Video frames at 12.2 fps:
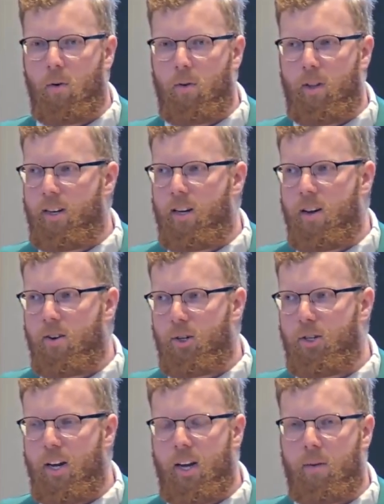didn't
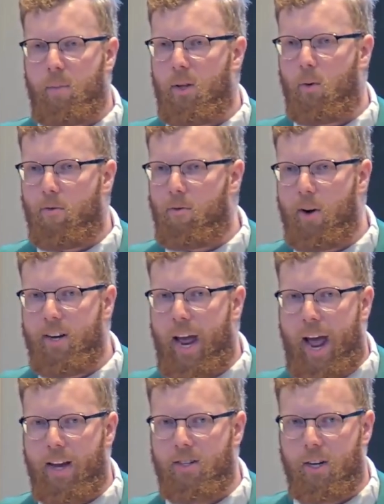understand, but they were afraid to
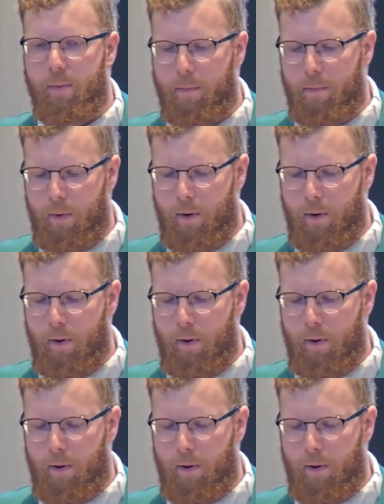ask him.